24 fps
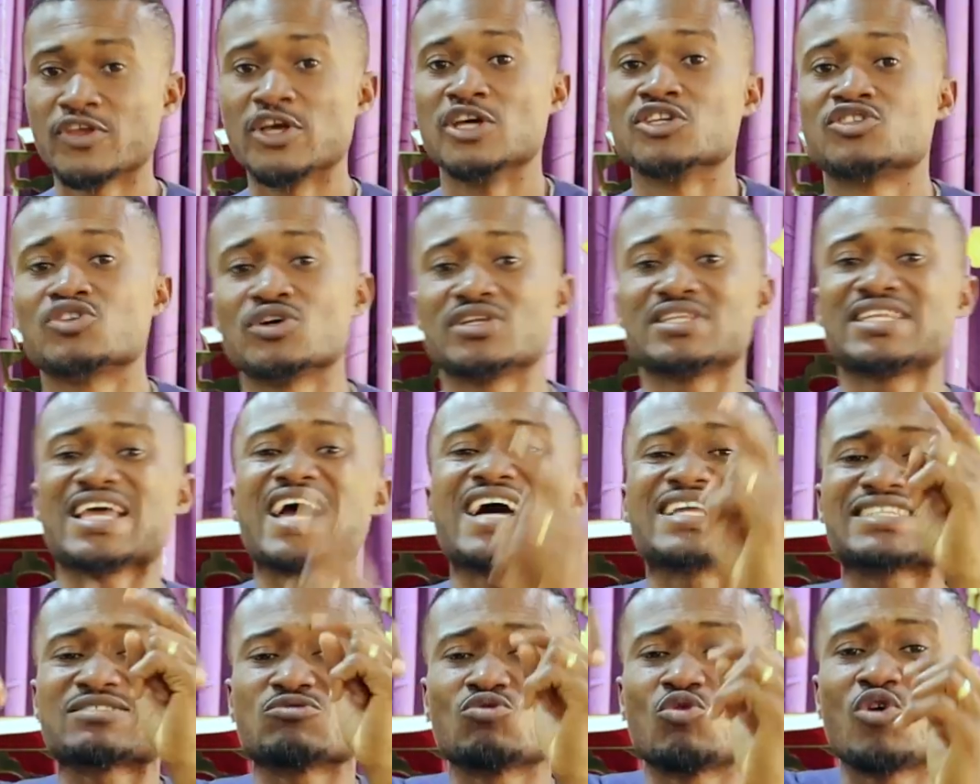So
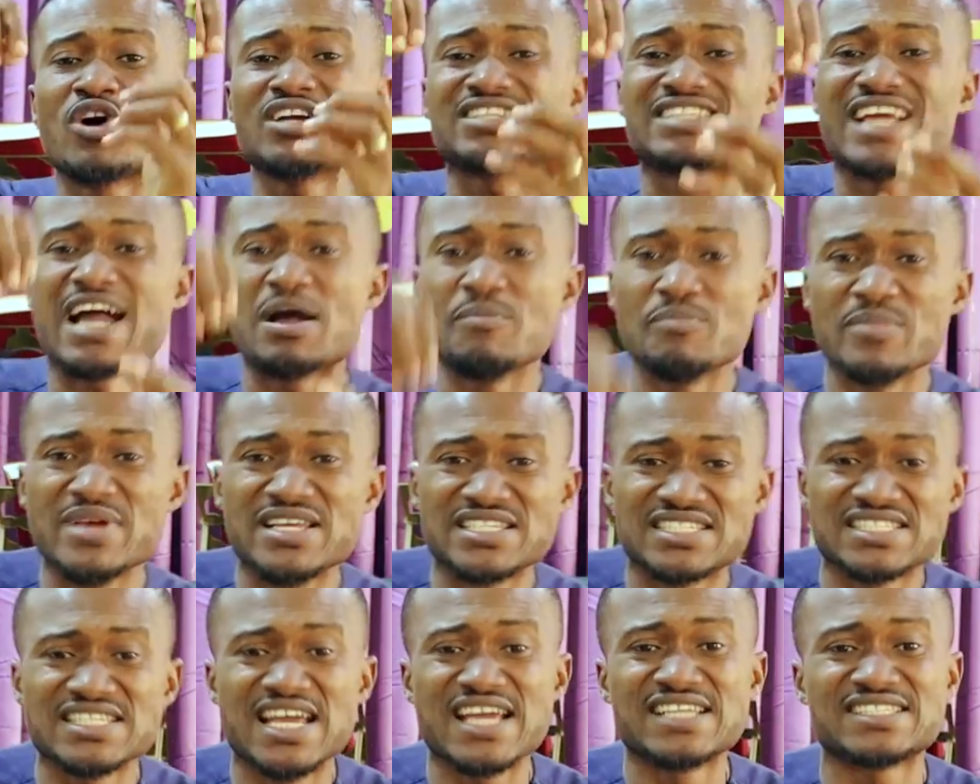that, what that
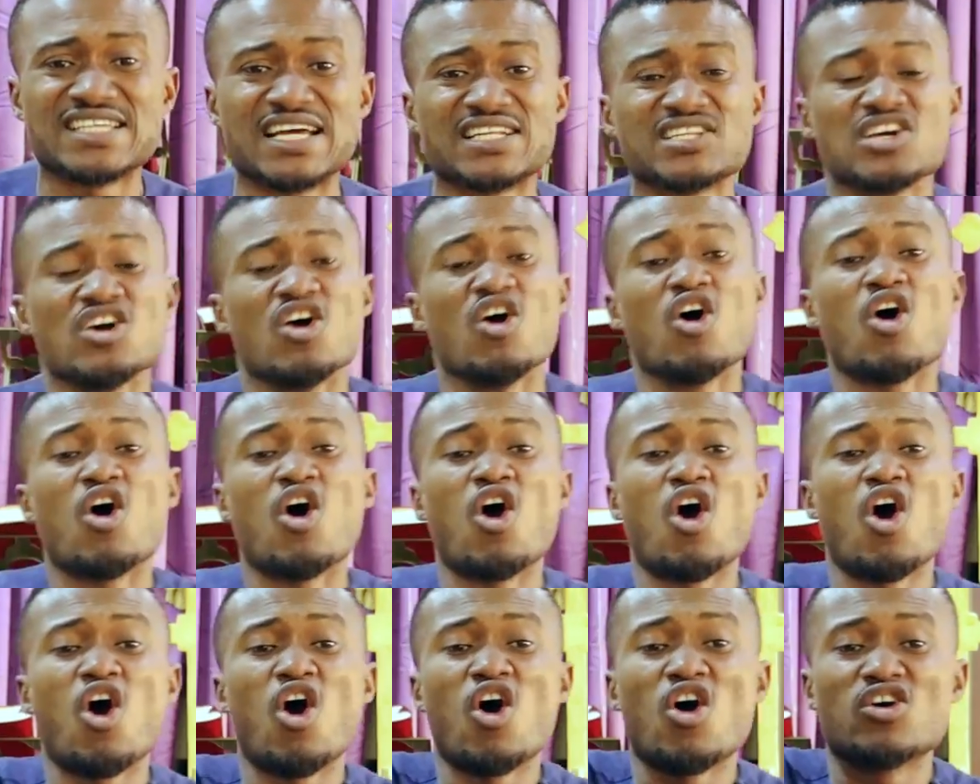means now is that
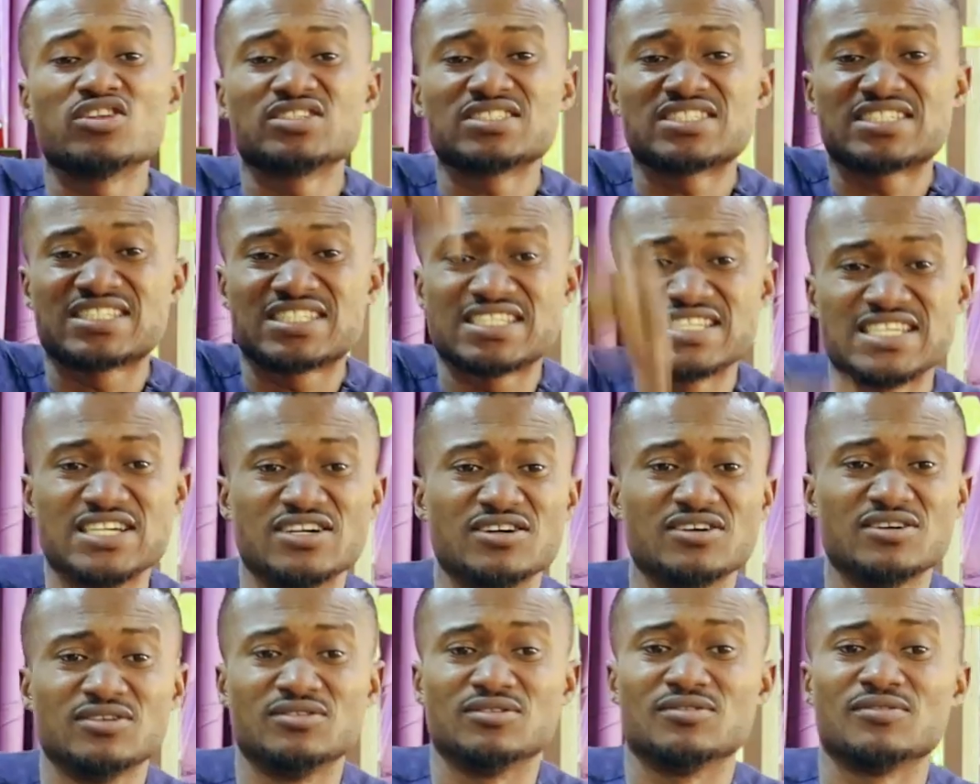
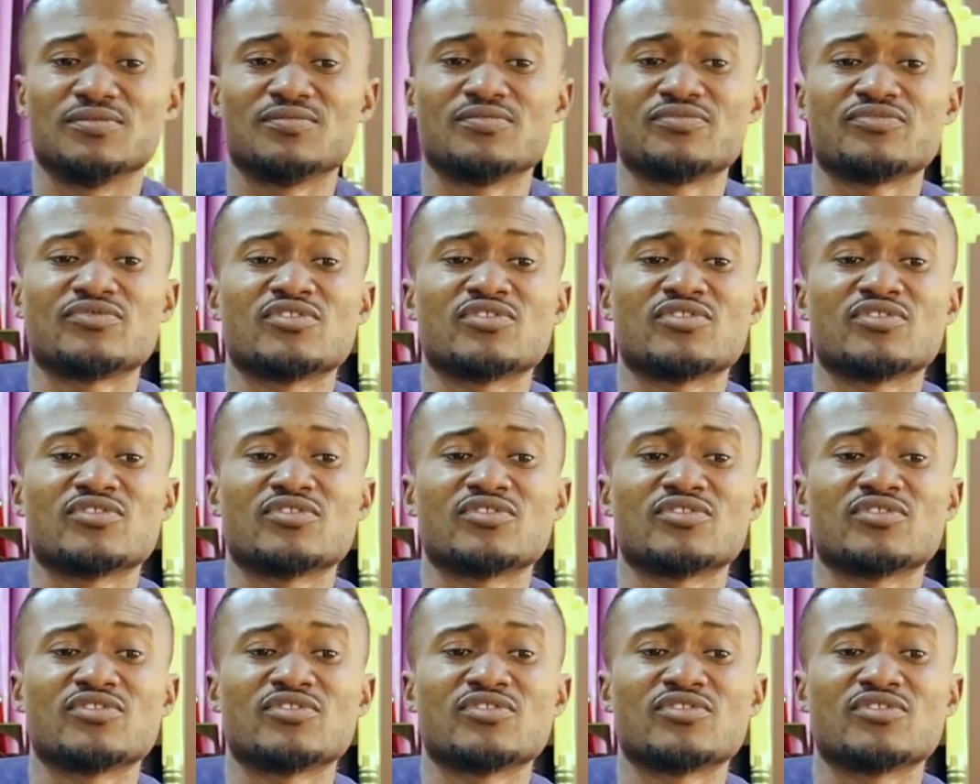until